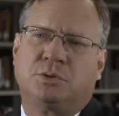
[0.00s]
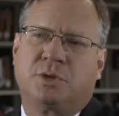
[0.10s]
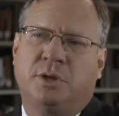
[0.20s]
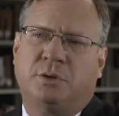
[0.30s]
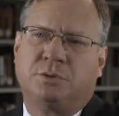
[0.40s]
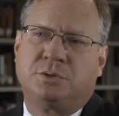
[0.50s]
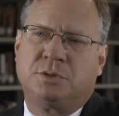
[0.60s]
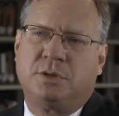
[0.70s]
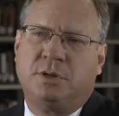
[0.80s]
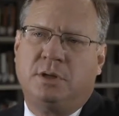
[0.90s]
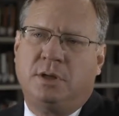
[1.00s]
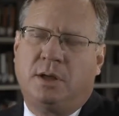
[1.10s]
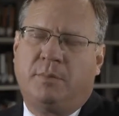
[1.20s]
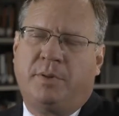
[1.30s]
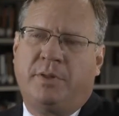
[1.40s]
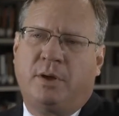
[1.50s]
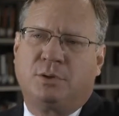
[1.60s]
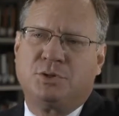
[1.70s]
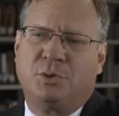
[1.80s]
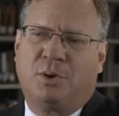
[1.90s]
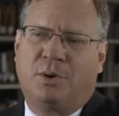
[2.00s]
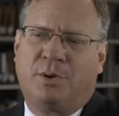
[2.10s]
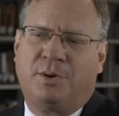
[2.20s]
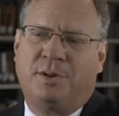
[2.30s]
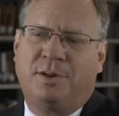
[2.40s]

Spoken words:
skills, but they also learn